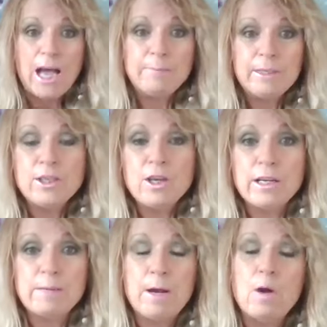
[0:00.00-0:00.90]
I'm going to
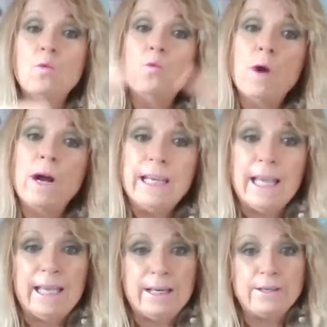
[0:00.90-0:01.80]
talk about what
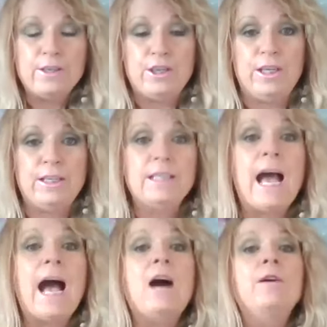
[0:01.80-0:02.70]
energies,
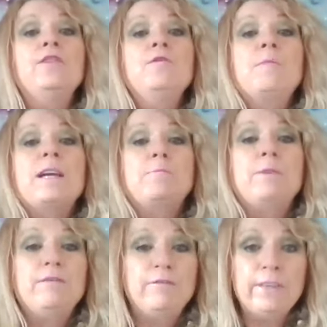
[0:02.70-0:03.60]
how you might
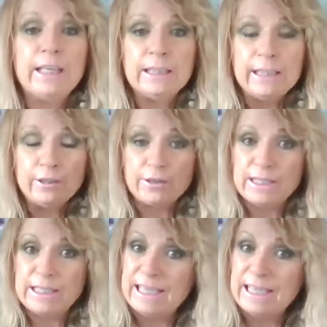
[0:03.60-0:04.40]
be feeling or